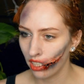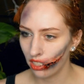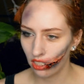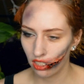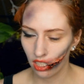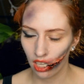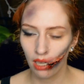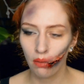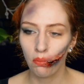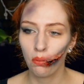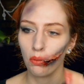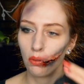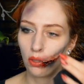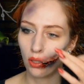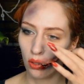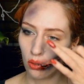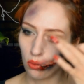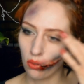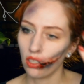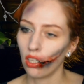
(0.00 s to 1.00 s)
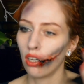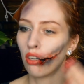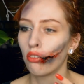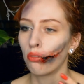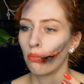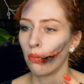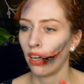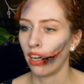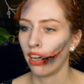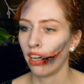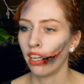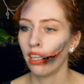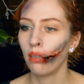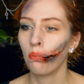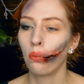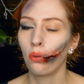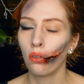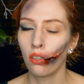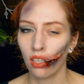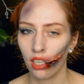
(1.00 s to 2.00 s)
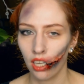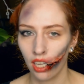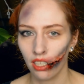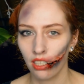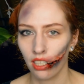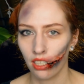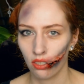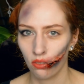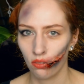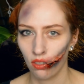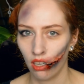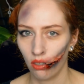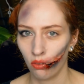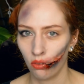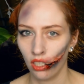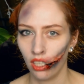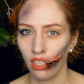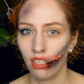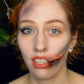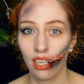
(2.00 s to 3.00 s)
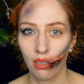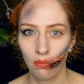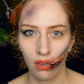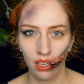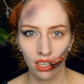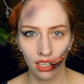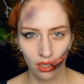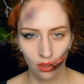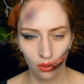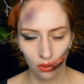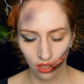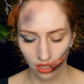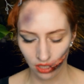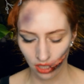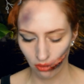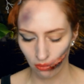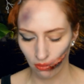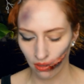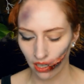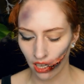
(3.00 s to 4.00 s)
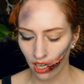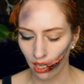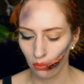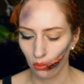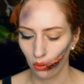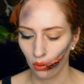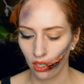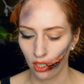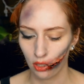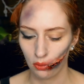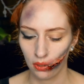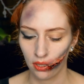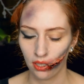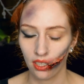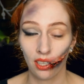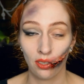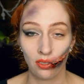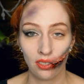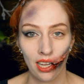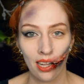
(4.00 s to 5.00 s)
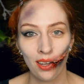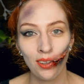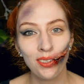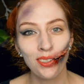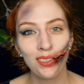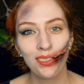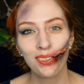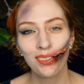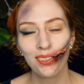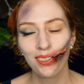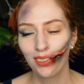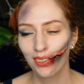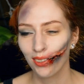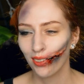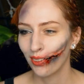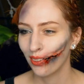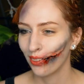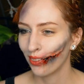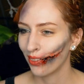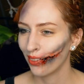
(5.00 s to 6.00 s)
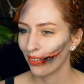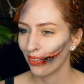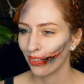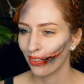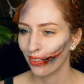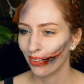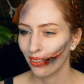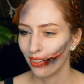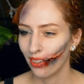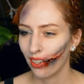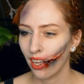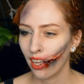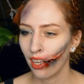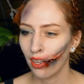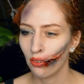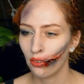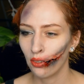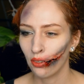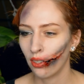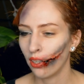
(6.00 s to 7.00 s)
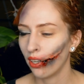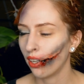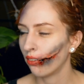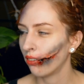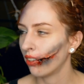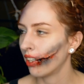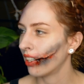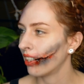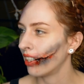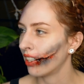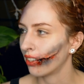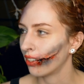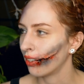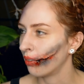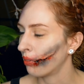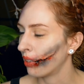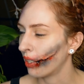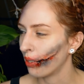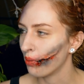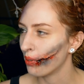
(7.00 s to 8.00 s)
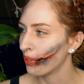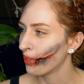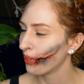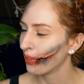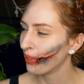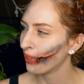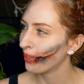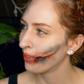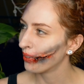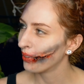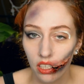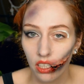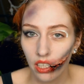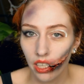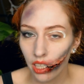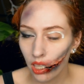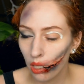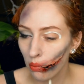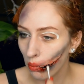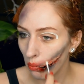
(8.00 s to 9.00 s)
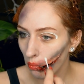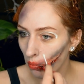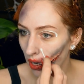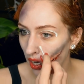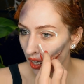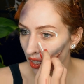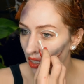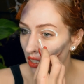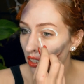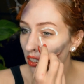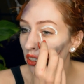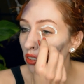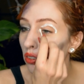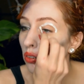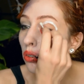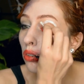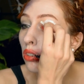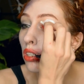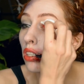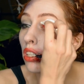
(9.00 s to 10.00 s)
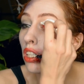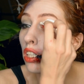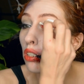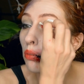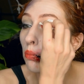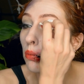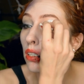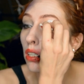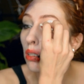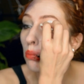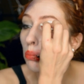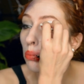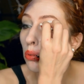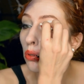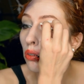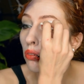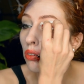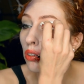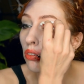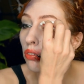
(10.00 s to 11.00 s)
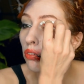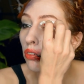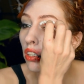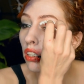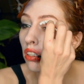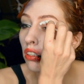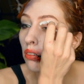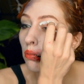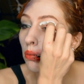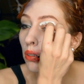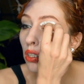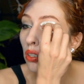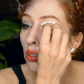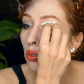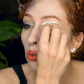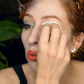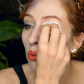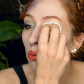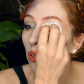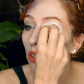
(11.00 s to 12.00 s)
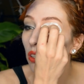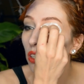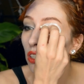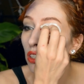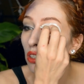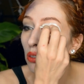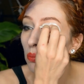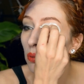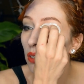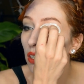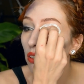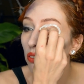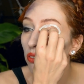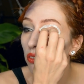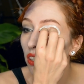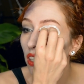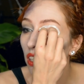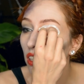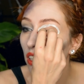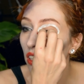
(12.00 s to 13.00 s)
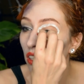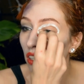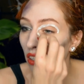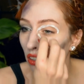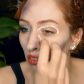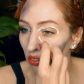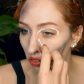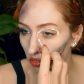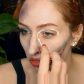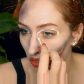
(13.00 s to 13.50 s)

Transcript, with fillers: shape, glue it over my eye, put latex around it and make it look as if my eyeball has been gouged out. I have such lovely ideas sometimes. And keep in mind, it does not need to be a perfect fit, but you do want it to be fitted enough